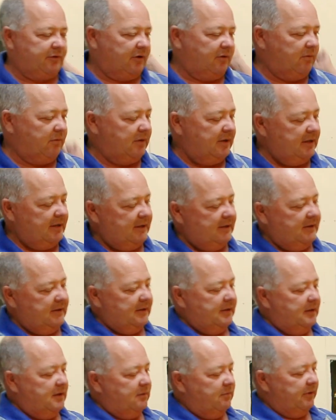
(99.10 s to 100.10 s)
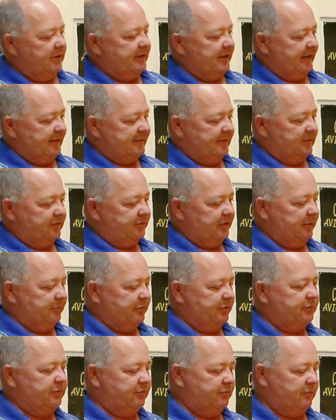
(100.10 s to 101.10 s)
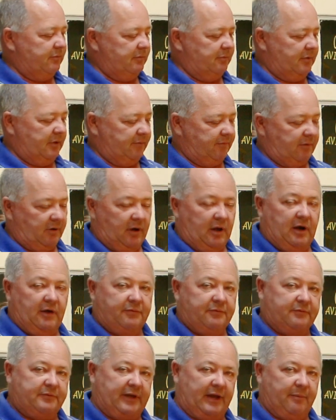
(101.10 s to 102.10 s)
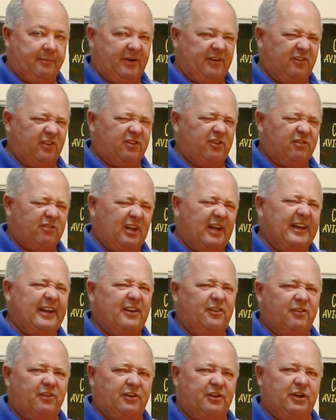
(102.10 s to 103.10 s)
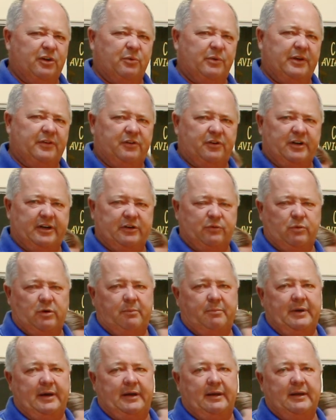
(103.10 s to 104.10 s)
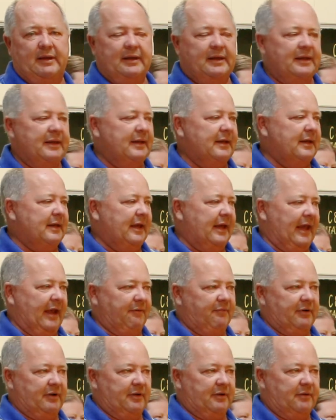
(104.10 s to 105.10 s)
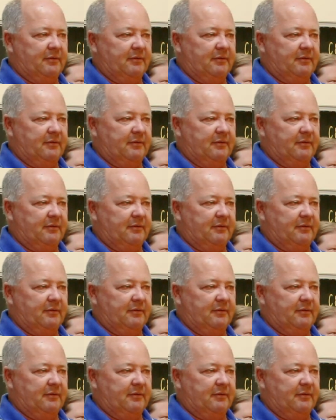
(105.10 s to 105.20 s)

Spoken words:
so we take the seamless cloth tape measure because it's a lot easier to deal with. You don't have to worry about having